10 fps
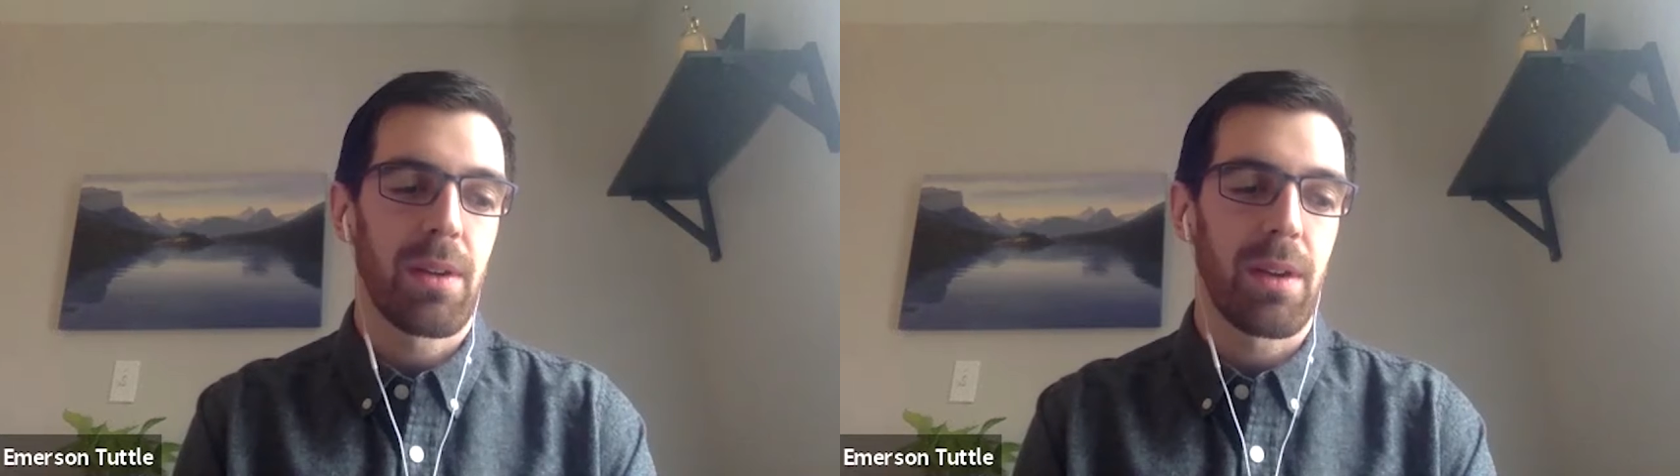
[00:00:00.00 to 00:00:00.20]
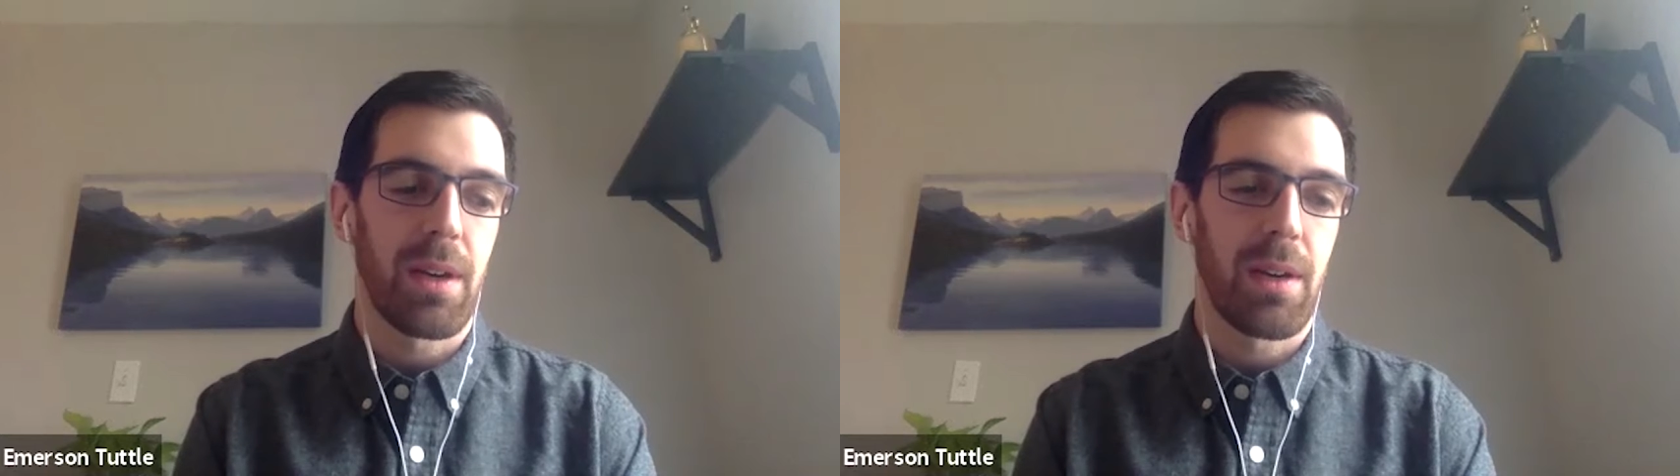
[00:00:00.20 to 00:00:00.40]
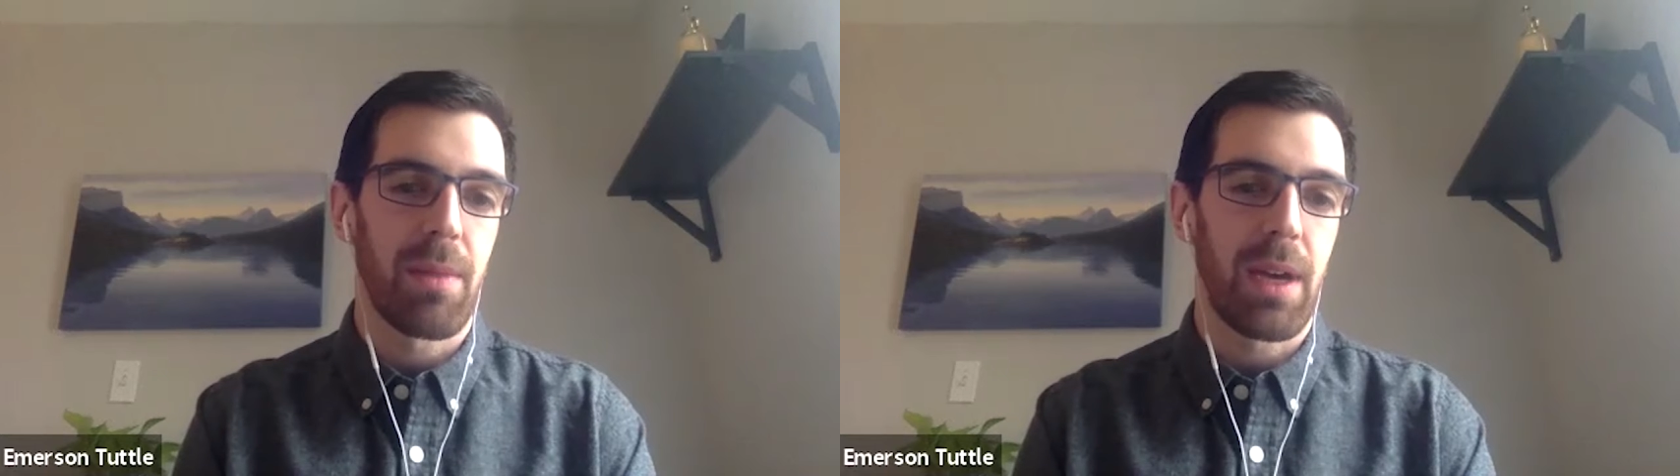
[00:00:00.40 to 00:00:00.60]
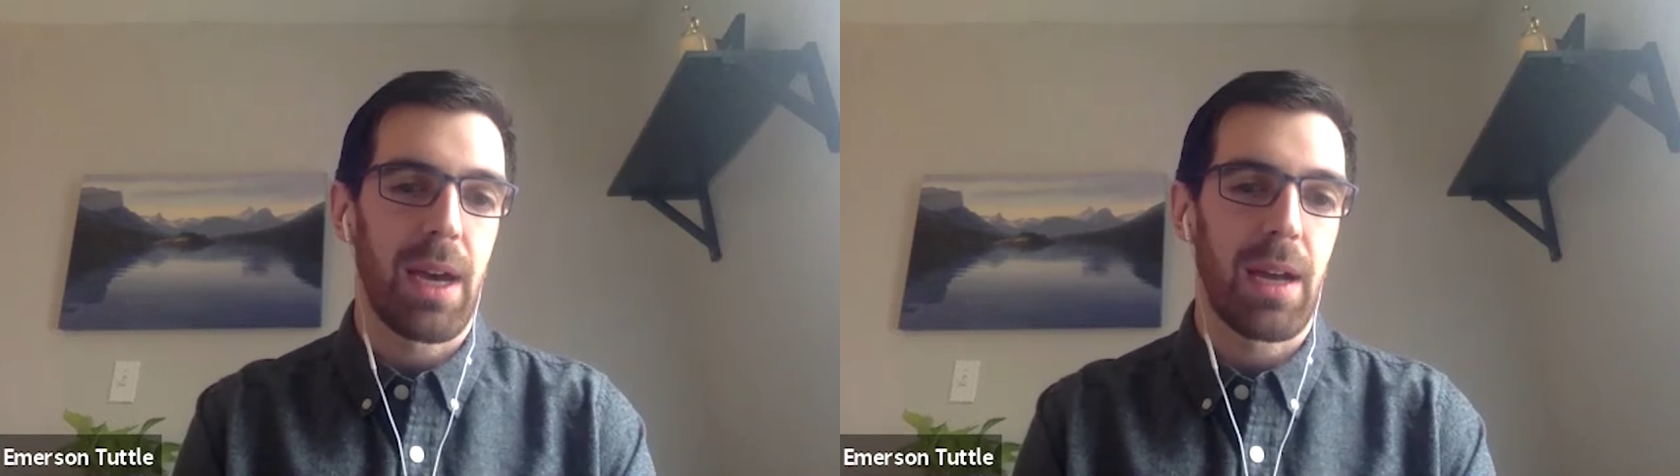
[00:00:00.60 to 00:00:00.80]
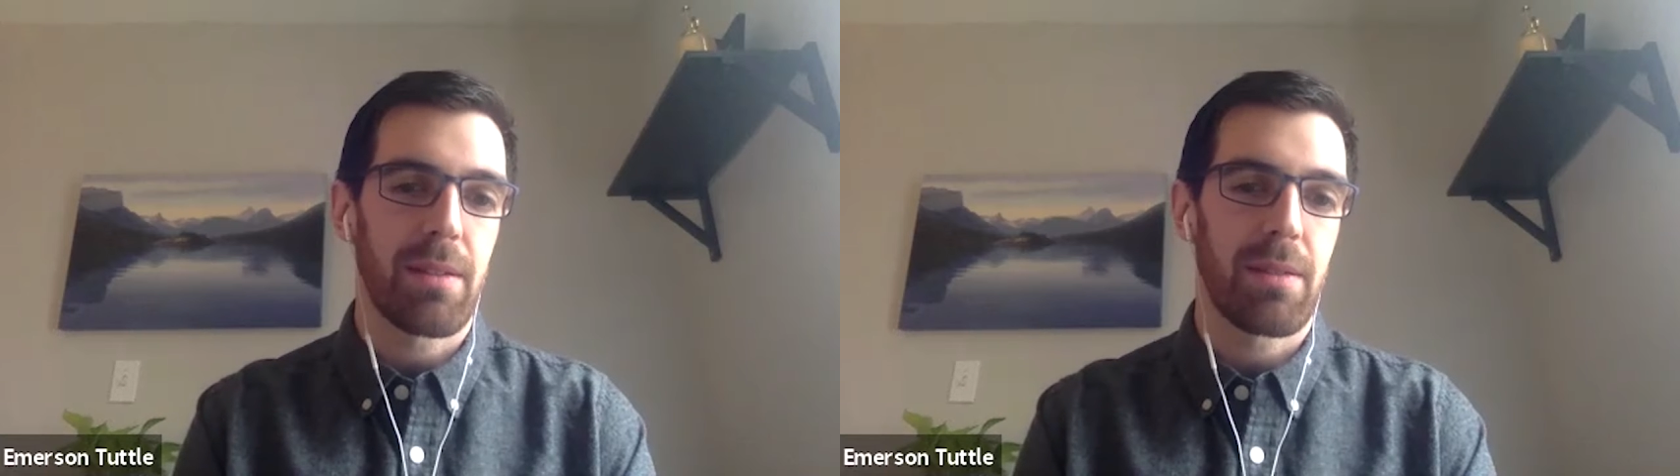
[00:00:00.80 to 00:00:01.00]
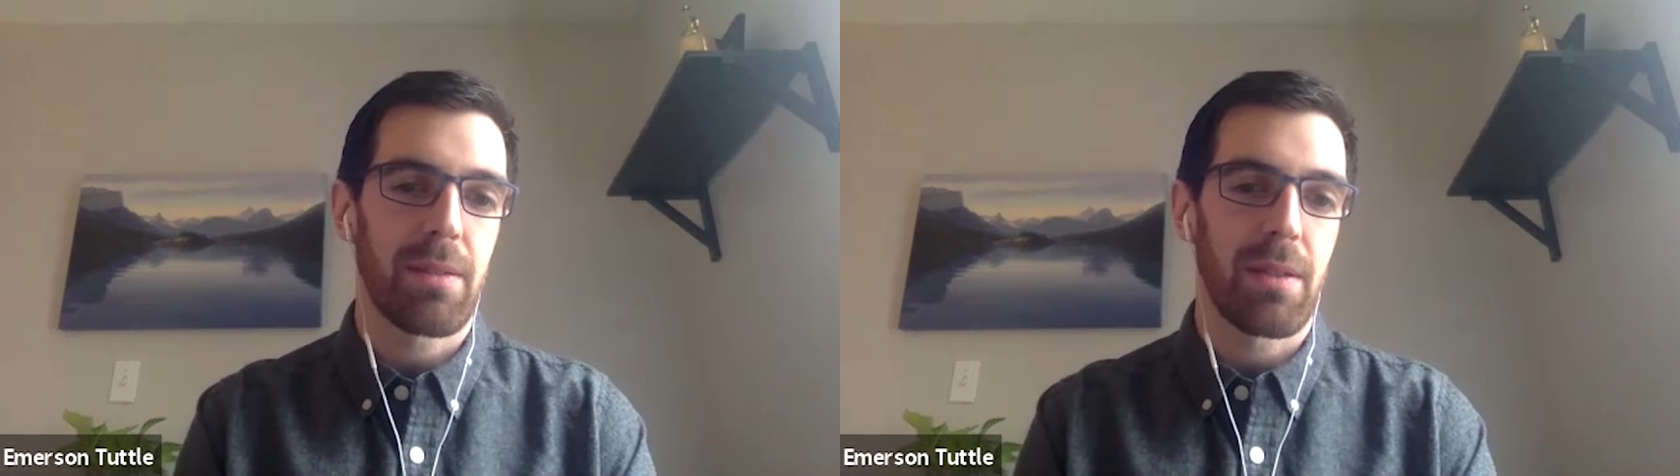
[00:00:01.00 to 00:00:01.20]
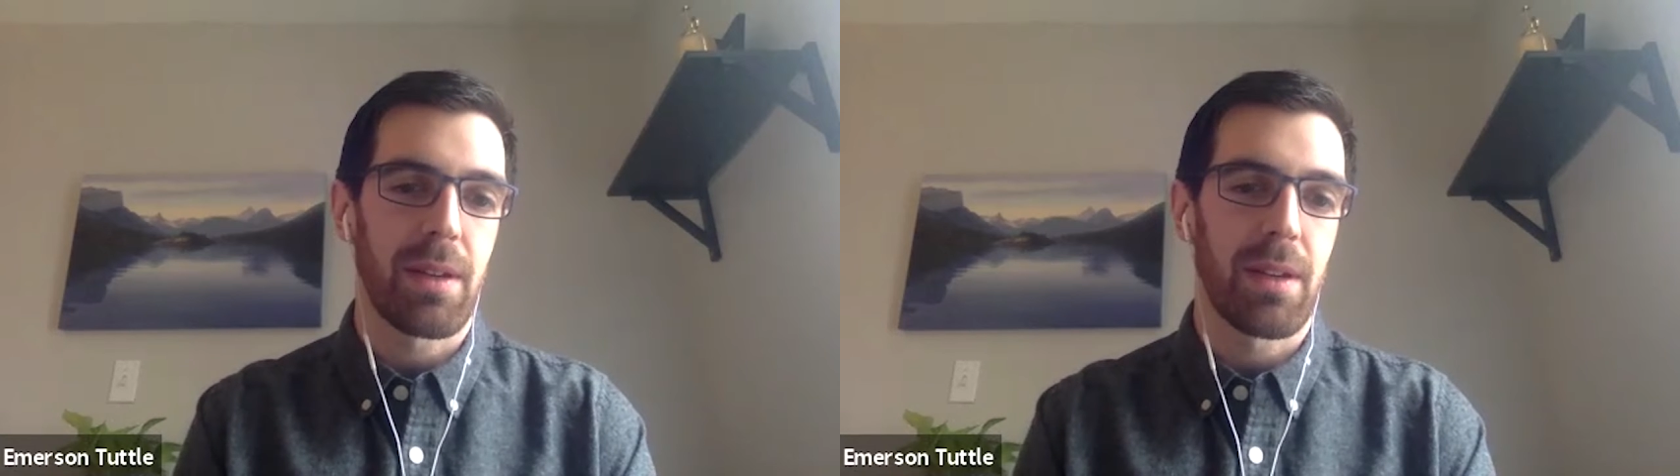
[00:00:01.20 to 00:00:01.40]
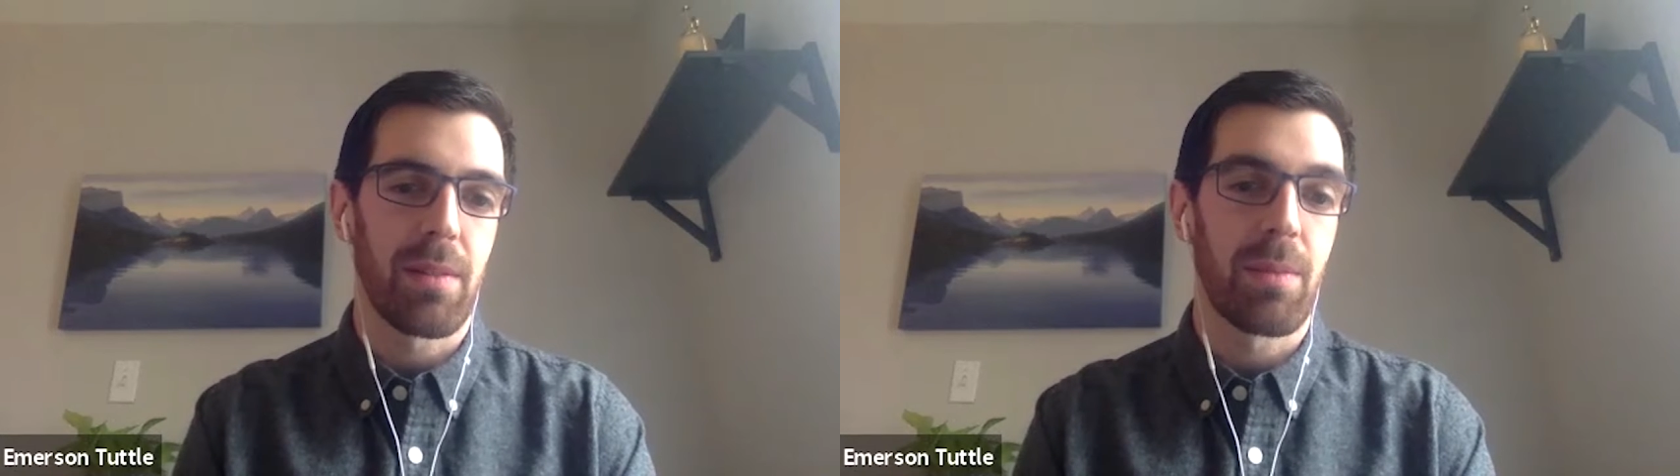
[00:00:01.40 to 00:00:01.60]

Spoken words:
at the